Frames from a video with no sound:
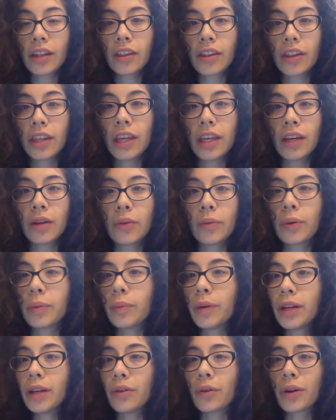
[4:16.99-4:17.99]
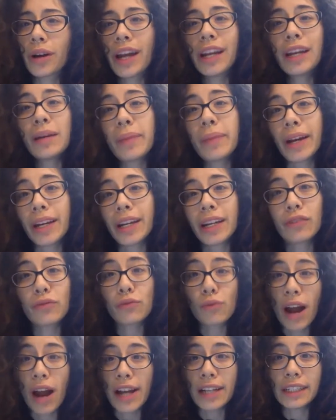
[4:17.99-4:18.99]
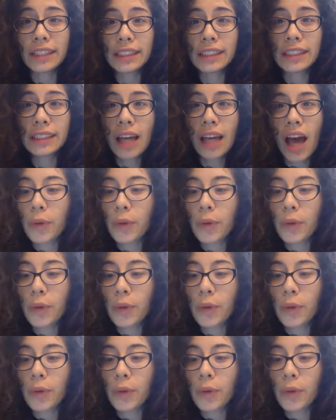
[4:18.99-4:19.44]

the woman or anybody rights.